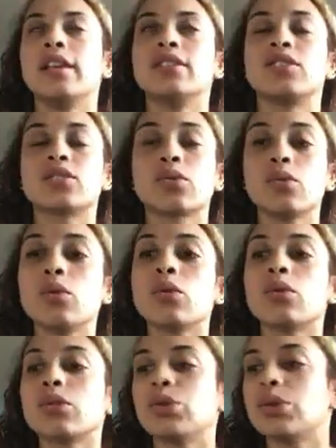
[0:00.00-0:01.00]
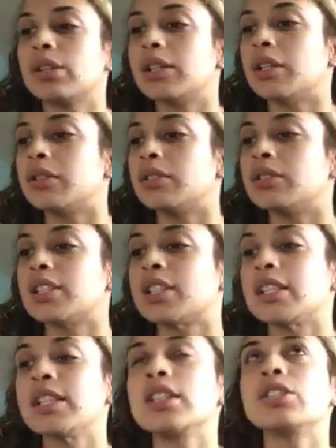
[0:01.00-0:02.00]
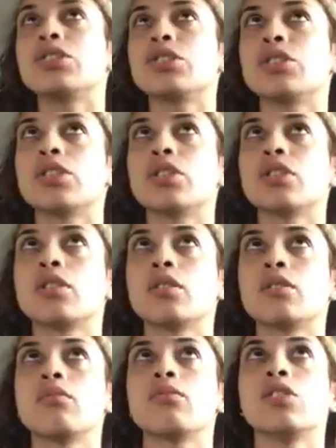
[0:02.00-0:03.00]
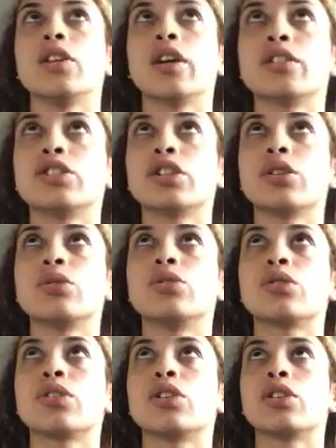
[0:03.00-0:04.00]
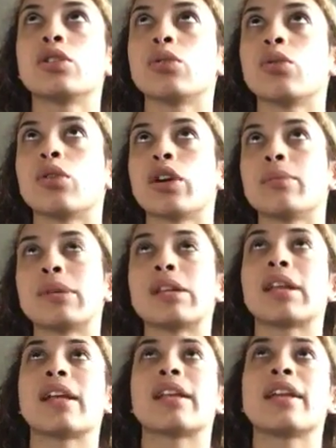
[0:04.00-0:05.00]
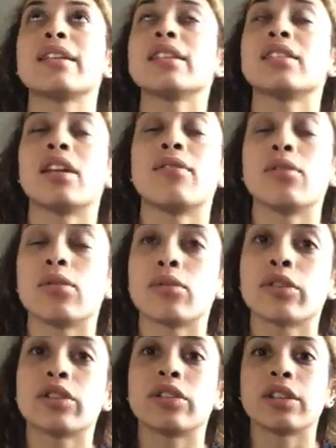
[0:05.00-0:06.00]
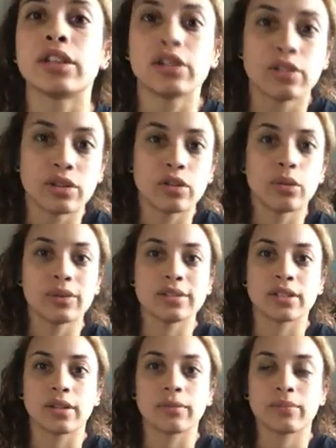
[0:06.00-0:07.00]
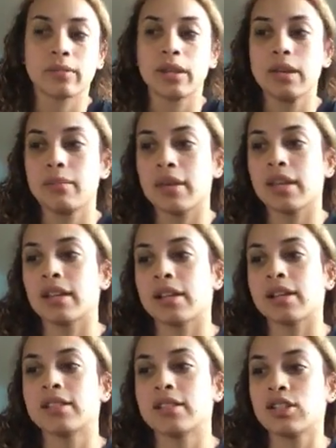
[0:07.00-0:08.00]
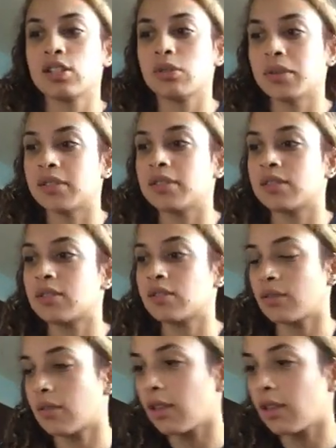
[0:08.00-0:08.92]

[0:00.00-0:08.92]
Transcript: in school you can teach young children, or at any level really, you can always make it a continuous